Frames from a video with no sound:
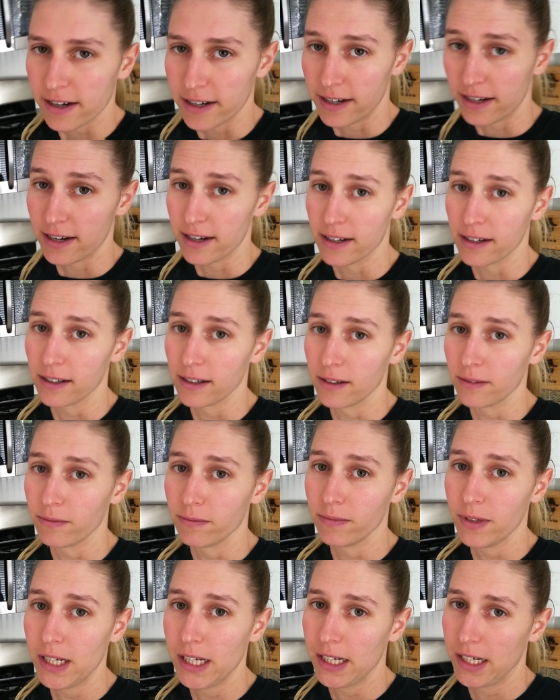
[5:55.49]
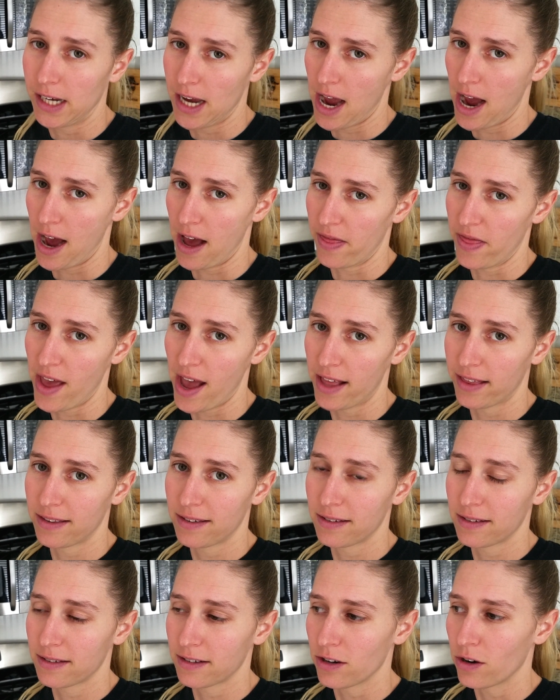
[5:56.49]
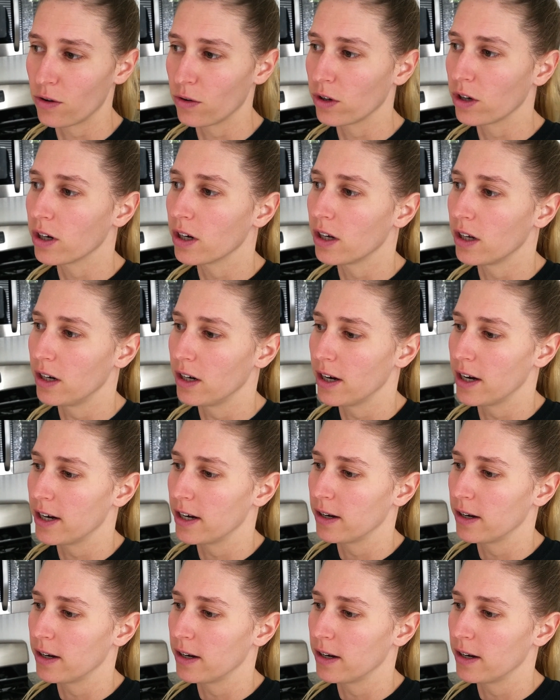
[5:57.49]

Yeah, that's no good.